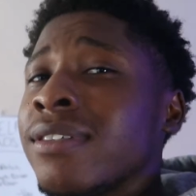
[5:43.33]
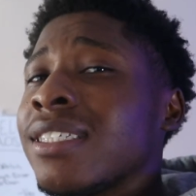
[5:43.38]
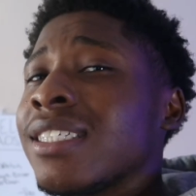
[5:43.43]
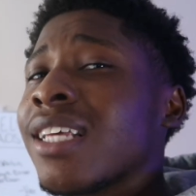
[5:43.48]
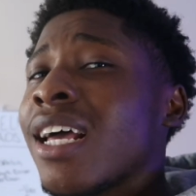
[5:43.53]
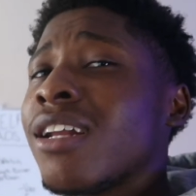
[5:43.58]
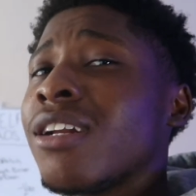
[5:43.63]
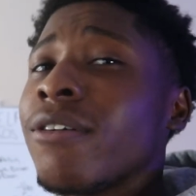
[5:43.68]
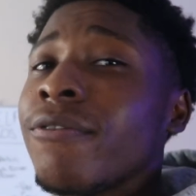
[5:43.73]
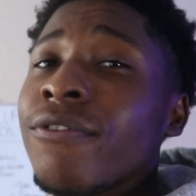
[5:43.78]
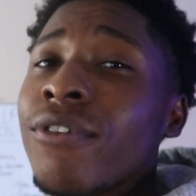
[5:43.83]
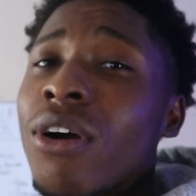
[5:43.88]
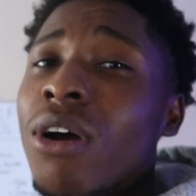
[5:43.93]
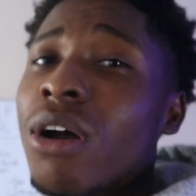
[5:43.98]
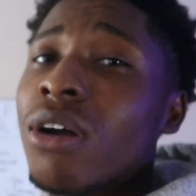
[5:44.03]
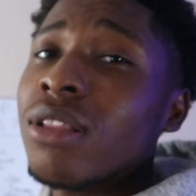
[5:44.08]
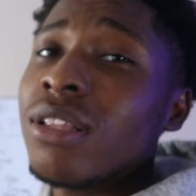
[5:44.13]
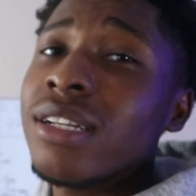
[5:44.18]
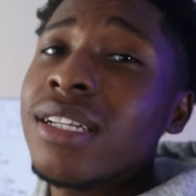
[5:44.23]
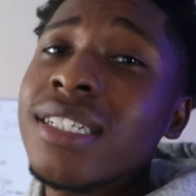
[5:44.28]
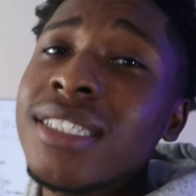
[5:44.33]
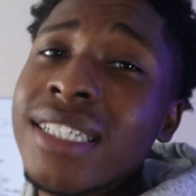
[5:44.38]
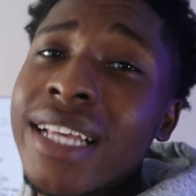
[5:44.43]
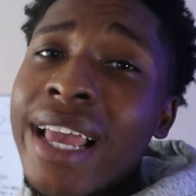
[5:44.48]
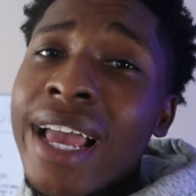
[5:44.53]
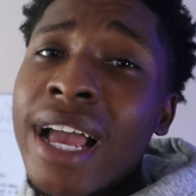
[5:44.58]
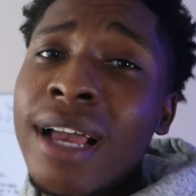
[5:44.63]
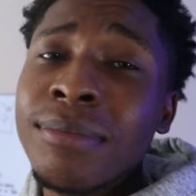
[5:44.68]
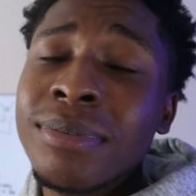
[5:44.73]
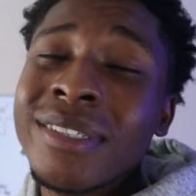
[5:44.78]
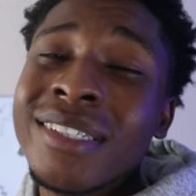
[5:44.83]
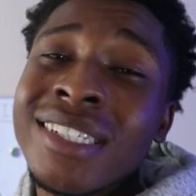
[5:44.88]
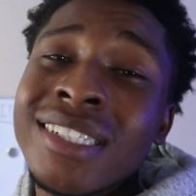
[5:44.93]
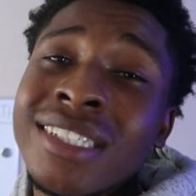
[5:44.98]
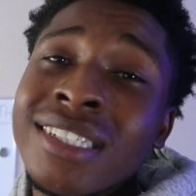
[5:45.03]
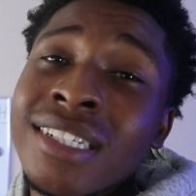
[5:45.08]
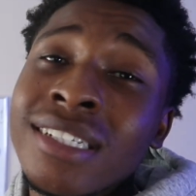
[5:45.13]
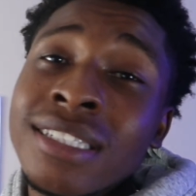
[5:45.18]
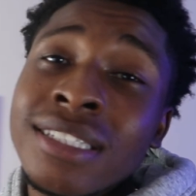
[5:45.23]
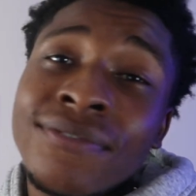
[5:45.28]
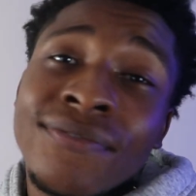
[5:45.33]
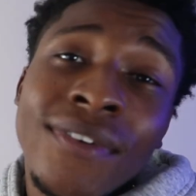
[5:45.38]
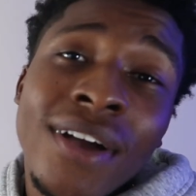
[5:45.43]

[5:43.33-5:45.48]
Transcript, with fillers: Sign up for all of these apps and just